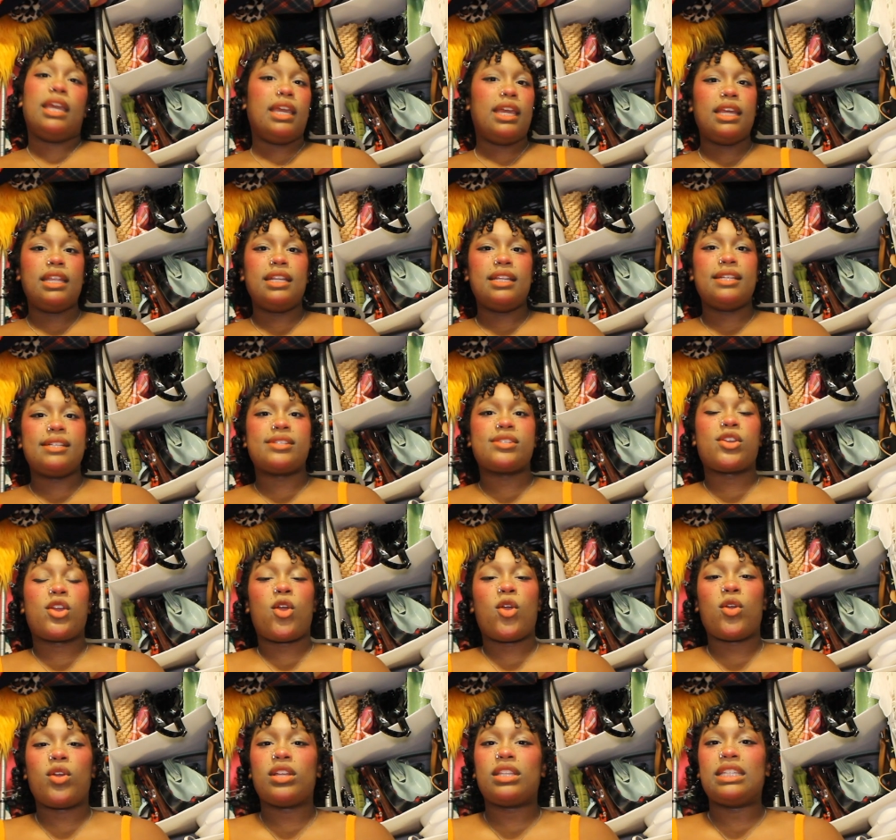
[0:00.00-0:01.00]
It is
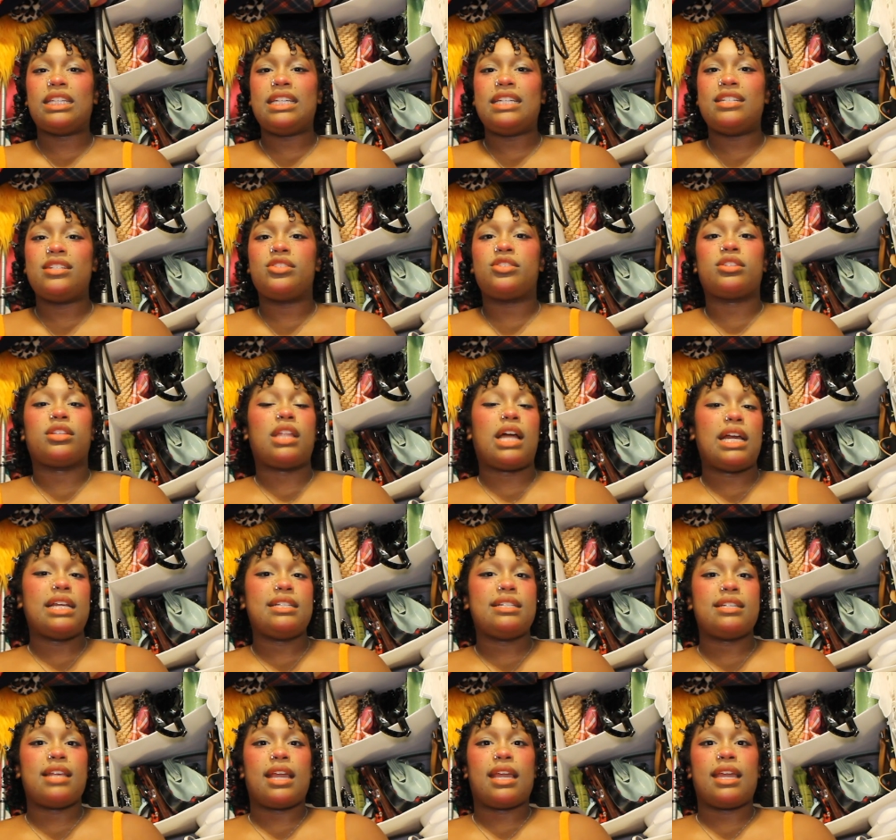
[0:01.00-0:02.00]
currently July
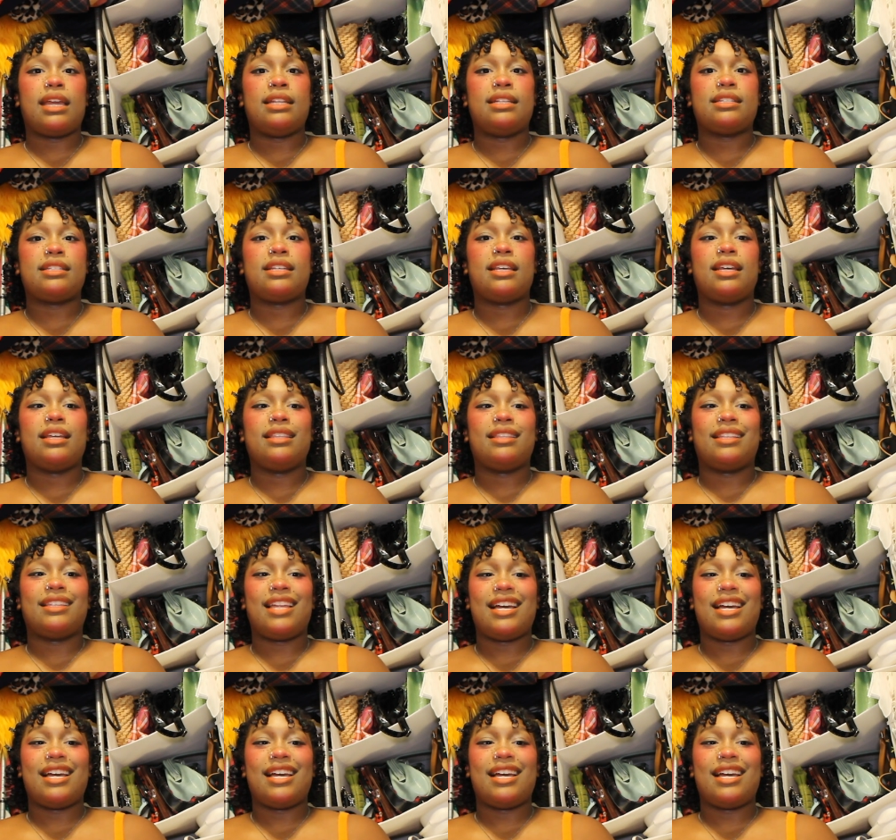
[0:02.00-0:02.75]
2nd. The